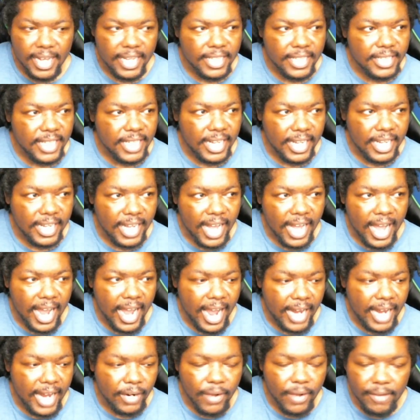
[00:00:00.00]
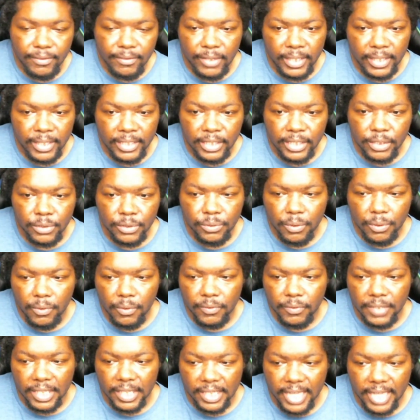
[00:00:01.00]
I don't have any control
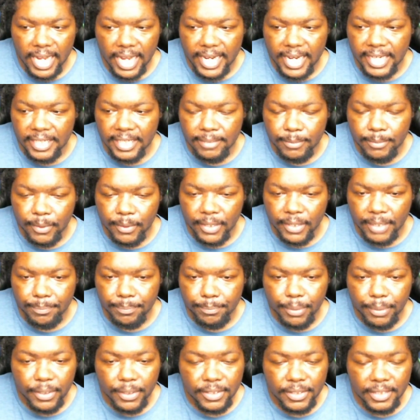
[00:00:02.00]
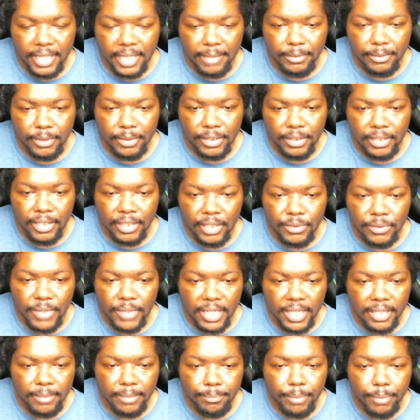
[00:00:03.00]
of the light anymore. They're
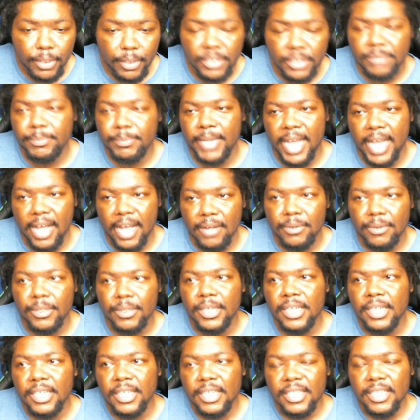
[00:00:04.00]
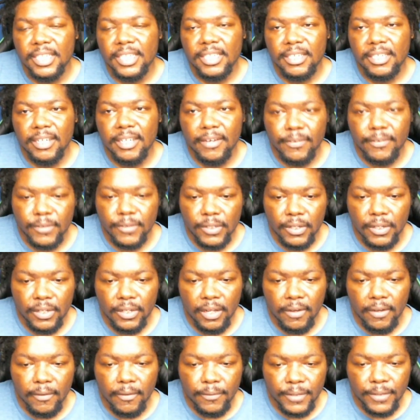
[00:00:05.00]
trying to push me out of
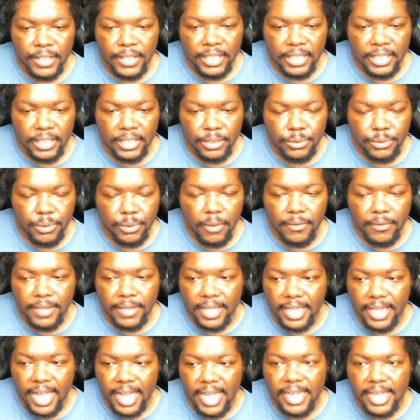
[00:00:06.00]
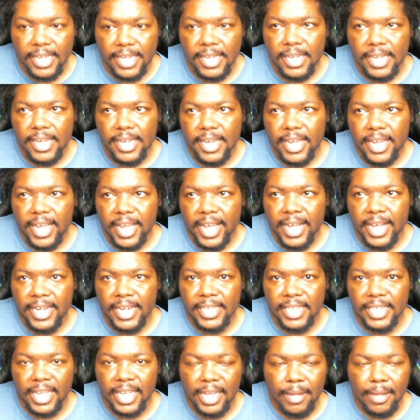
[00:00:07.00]
the control of the light,
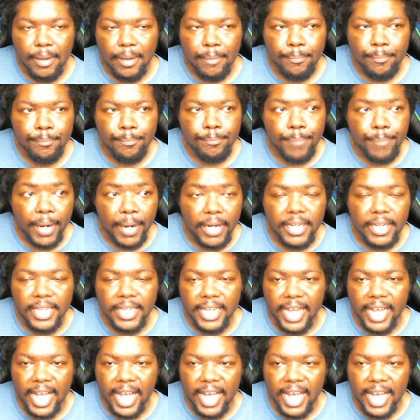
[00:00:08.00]
and like I'm barely